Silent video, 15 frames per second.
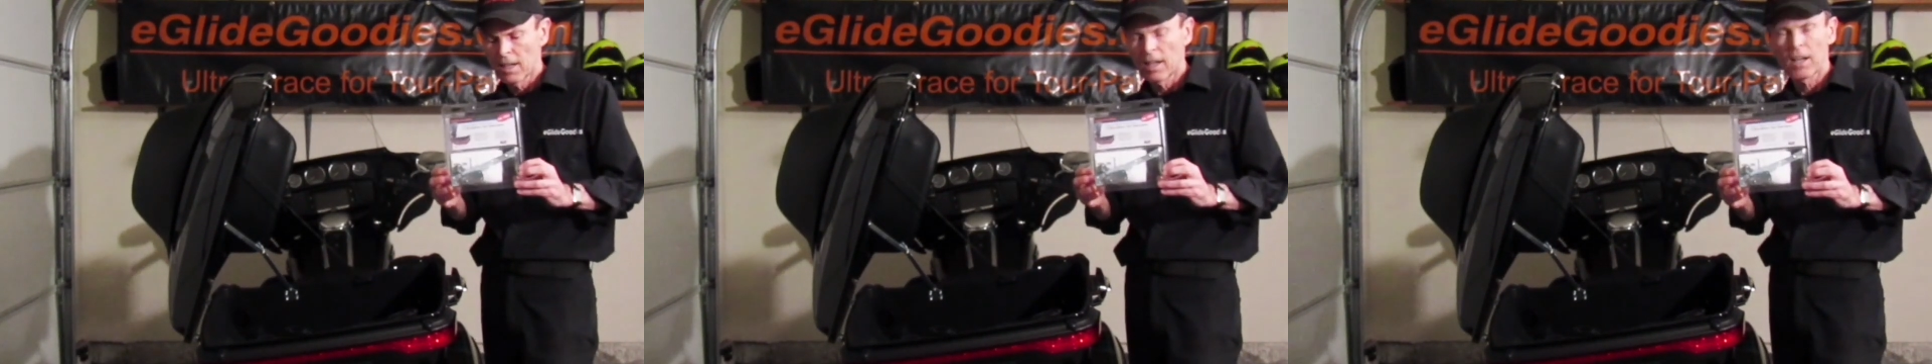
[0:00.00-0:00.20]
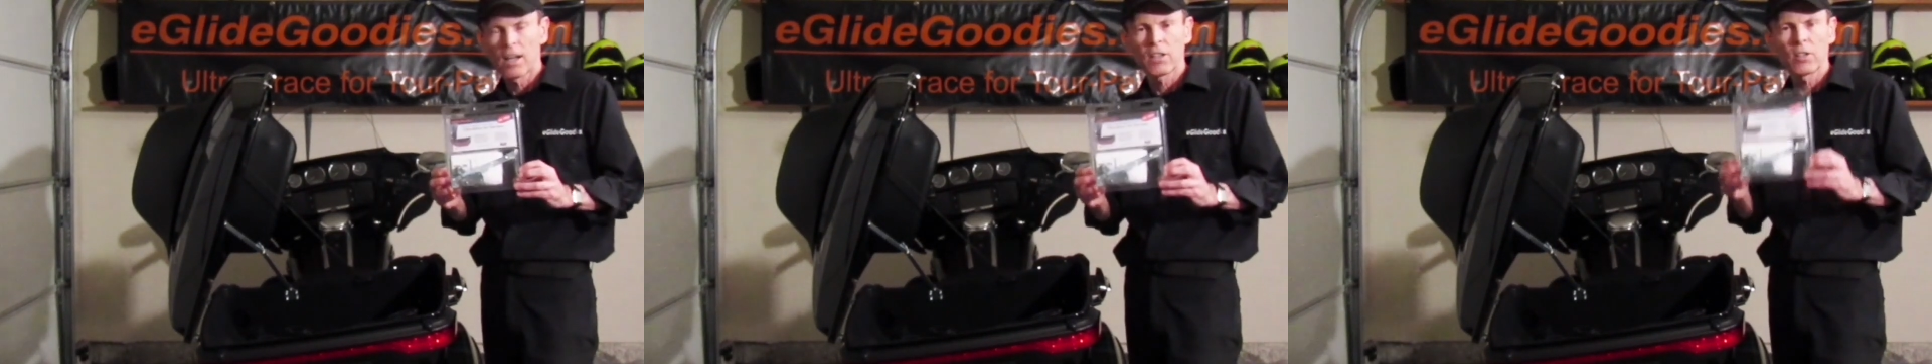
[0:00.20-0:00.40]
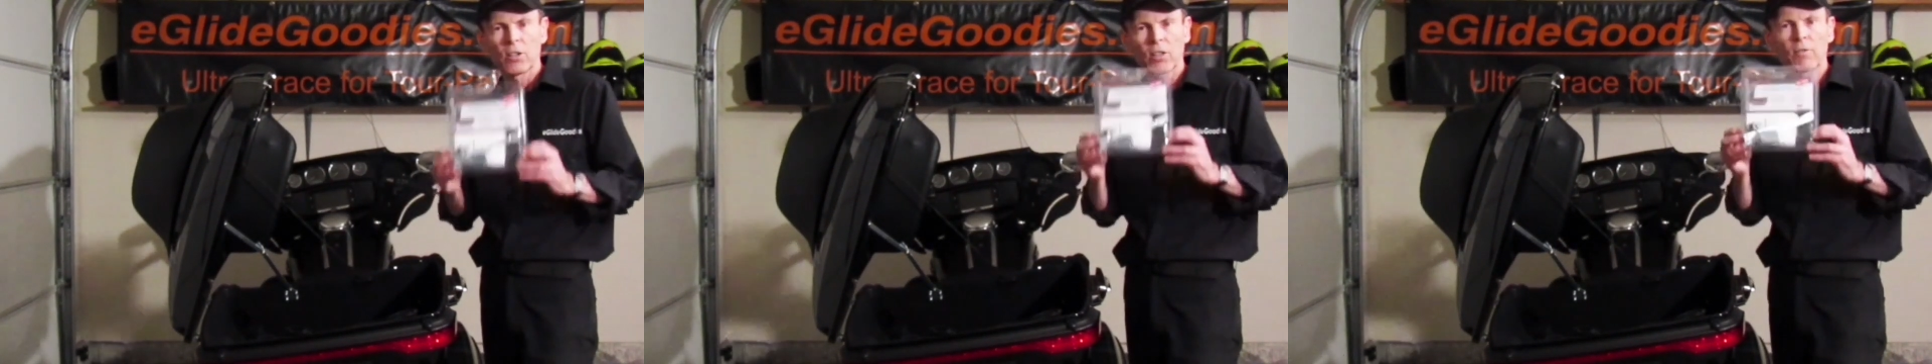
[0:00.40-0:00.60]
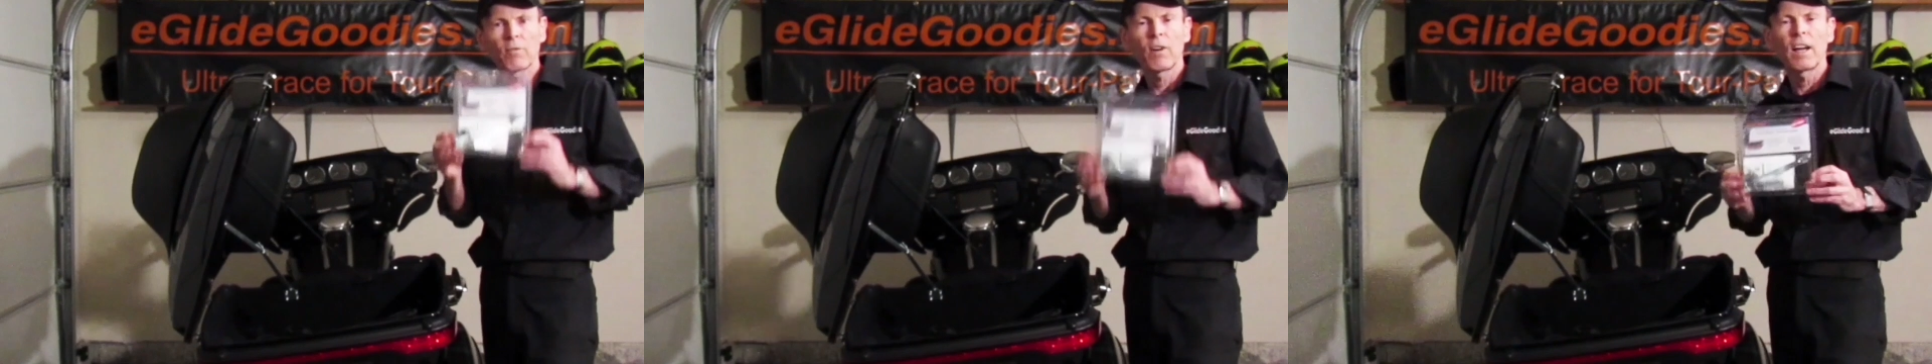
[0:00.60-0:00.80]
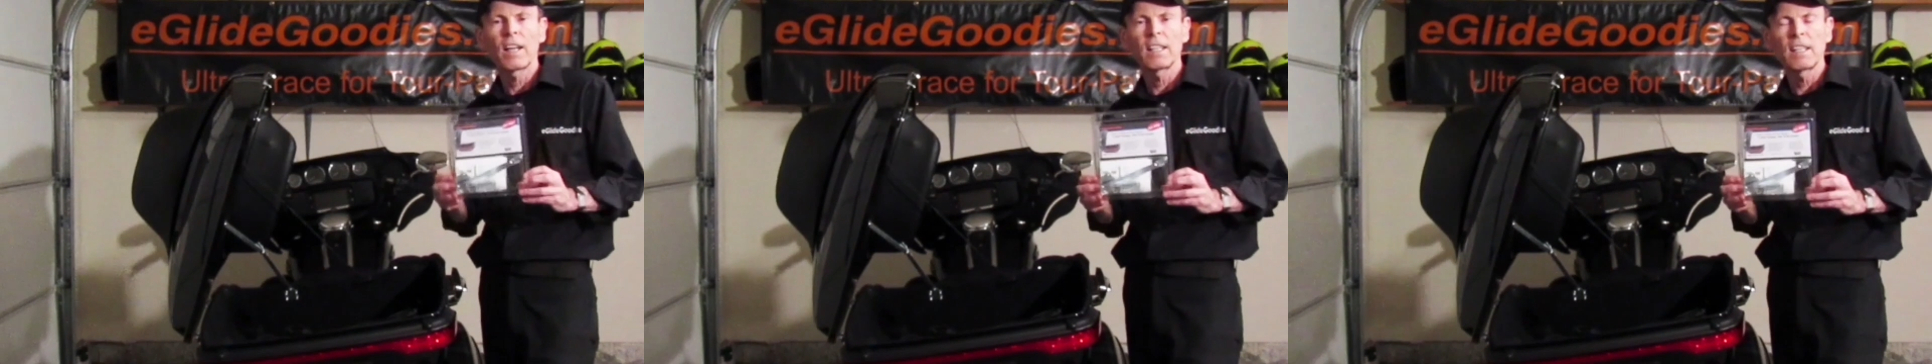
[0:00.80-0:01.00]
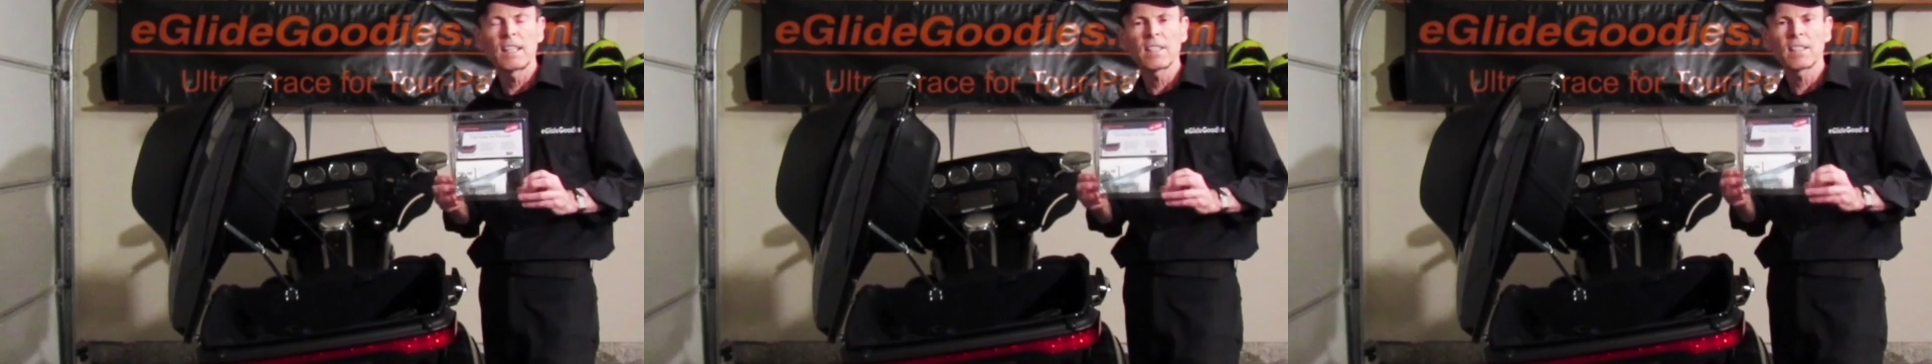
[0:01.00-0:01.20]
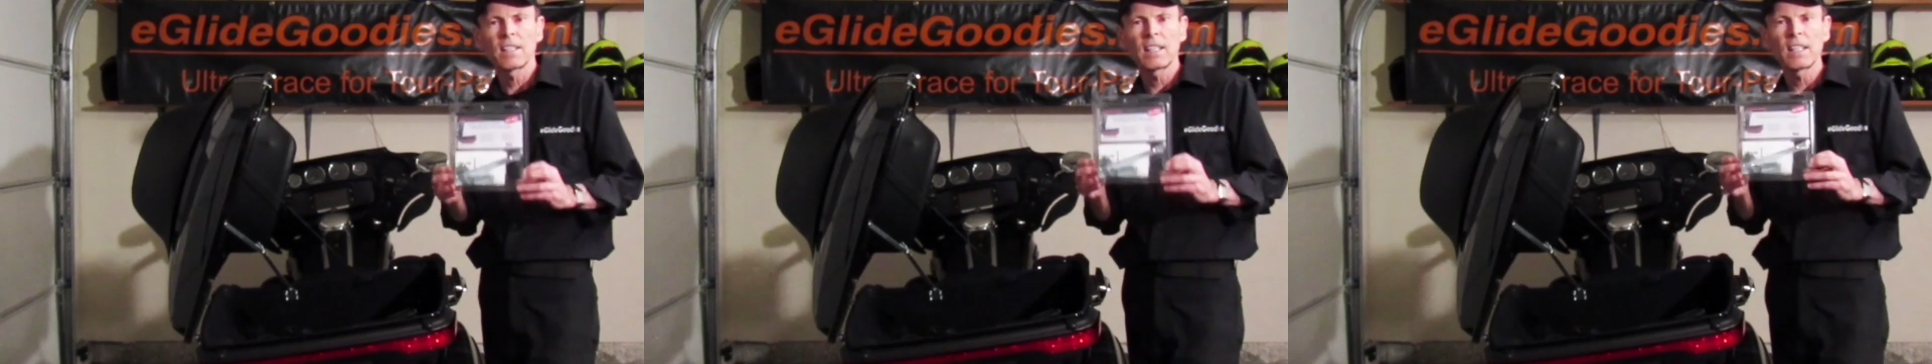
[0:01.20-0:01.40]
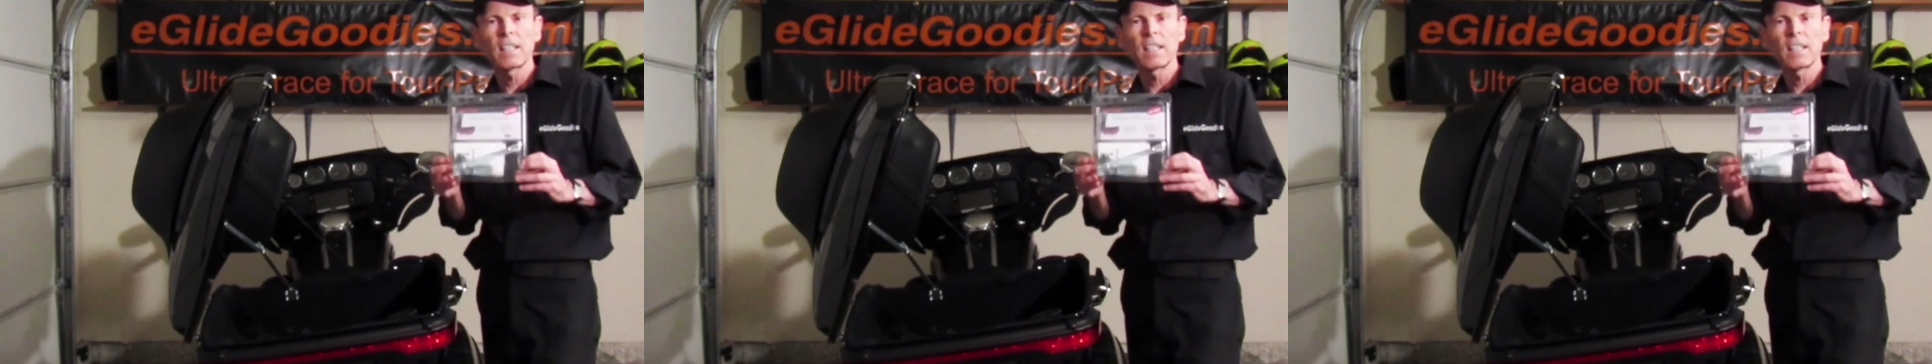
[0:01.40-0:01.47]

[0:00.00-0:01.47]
you can find these at